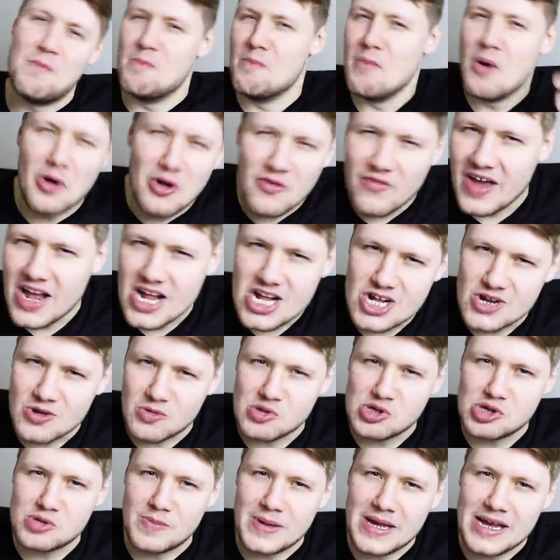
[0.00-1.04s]

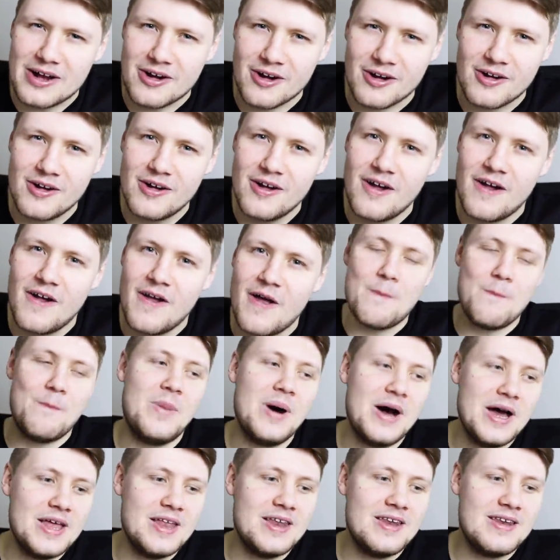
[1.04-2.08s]
motivational speaker,
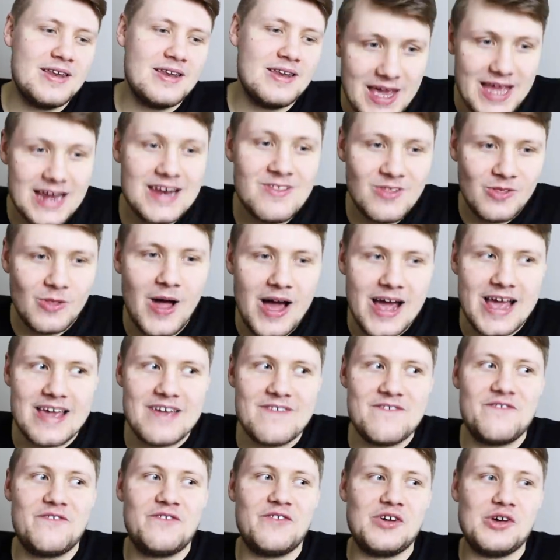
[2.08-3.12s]
but in
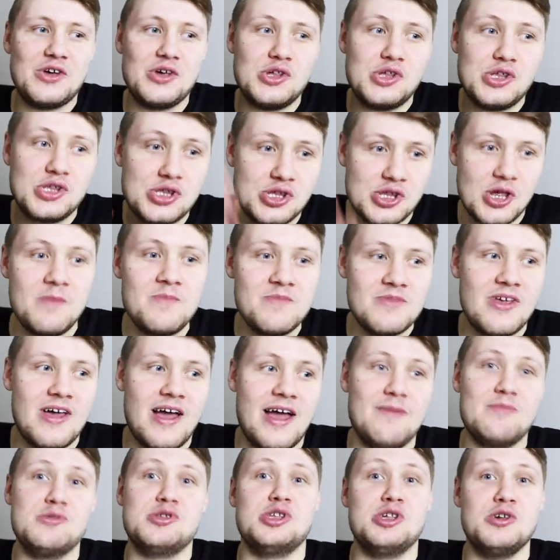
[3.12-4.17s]
life,
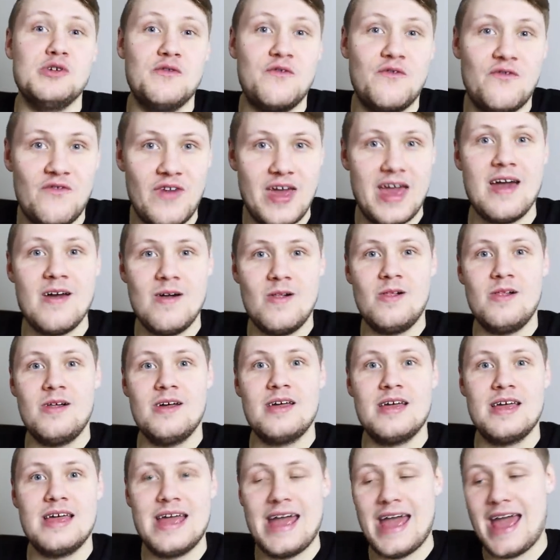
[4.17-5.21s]
sometimes you
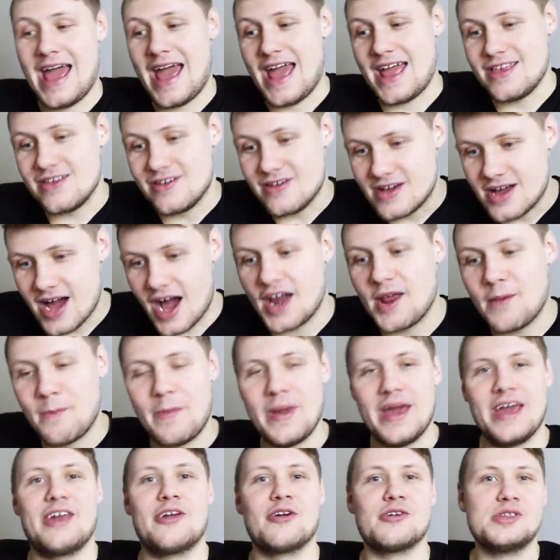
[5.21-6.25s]
fail, and you gotta
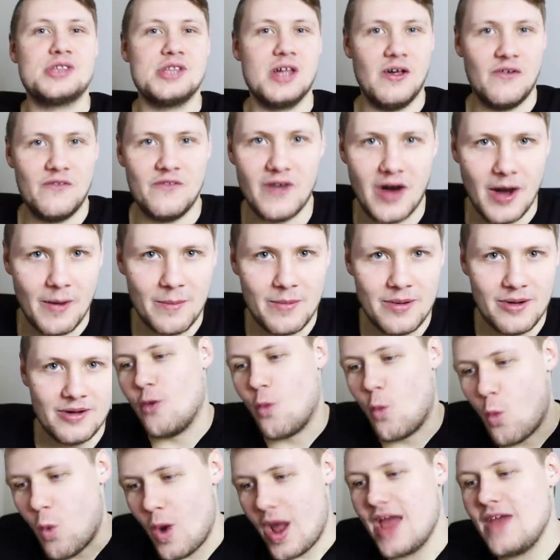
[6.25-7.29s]
pick yourself up.
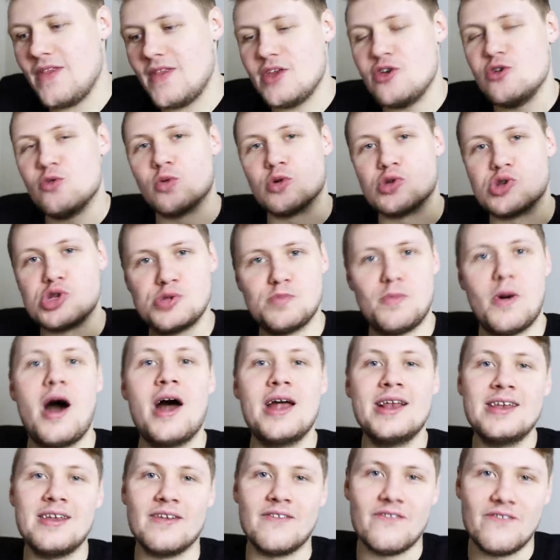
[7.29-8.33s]
The way that you
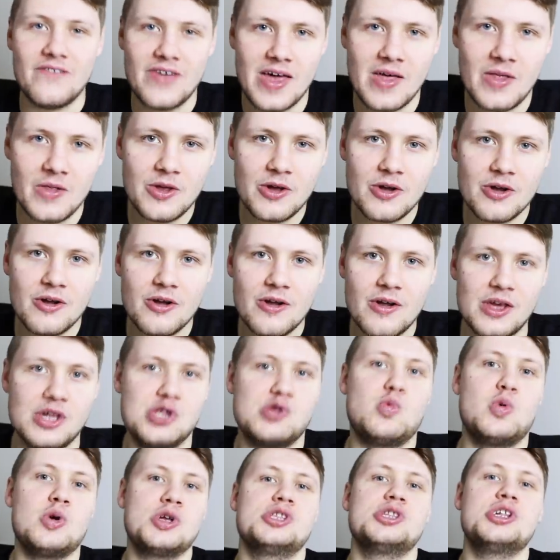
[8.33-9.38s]
respond to failure
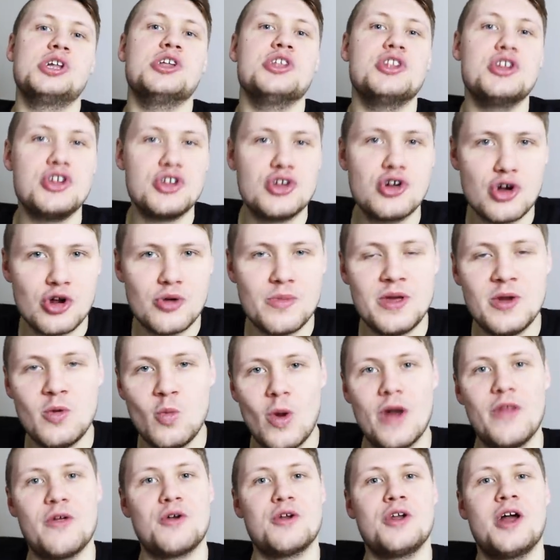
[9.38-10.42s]
is what's gonna determine
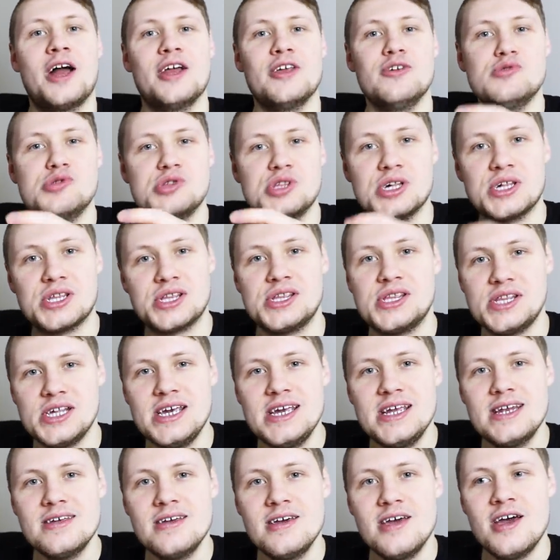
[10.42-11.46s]
whether or not you
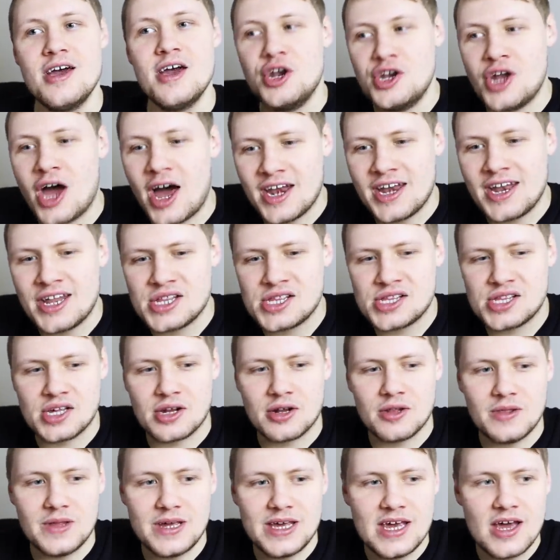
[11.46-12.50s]
succeed, not
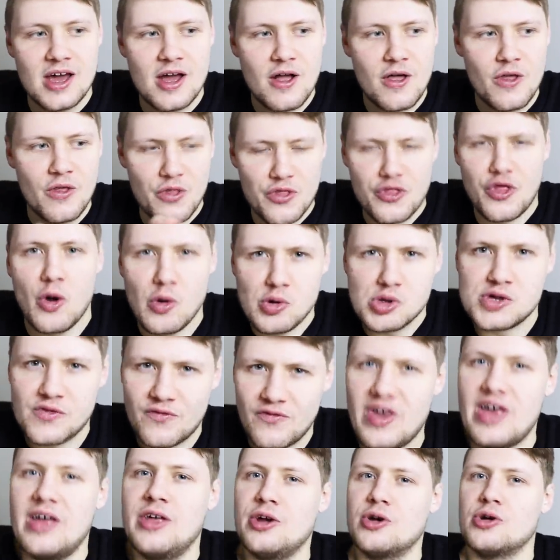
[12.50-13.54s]
necessarily those
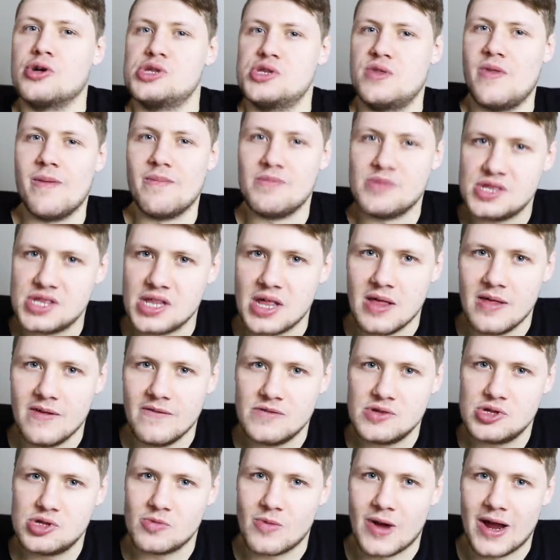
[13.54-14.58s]
failures
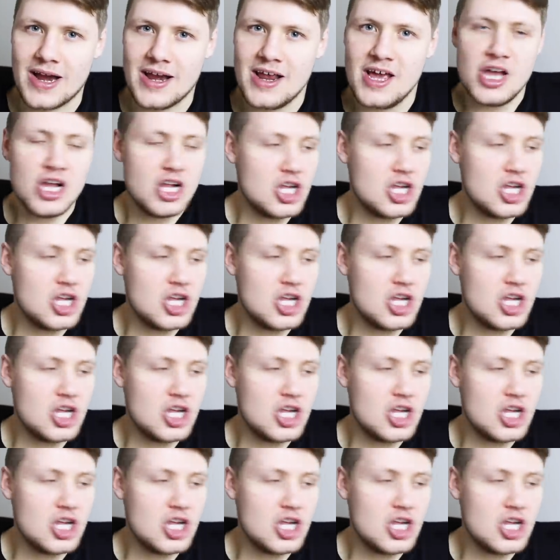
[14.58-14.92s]
themselves, right?